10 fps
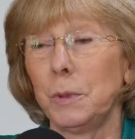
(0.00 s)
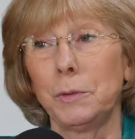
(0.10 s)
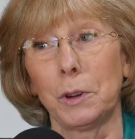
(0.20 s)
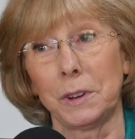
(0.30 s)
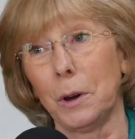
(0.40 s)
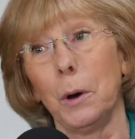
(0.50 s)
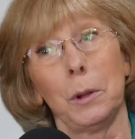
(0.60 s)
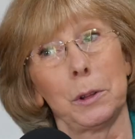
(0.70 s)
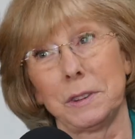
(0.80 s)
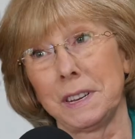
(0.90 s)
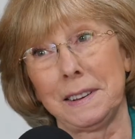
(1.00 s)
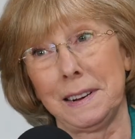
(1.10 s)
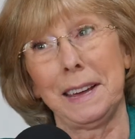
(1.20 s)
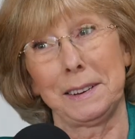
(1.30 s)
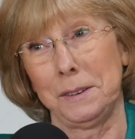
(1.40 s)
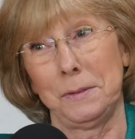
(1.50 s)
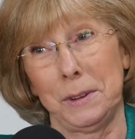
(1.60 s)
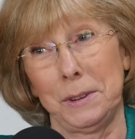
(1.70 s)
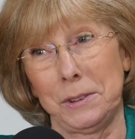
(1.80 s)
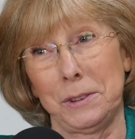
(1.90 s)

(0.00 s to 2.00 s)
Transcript: We've got to, all got to get elected first,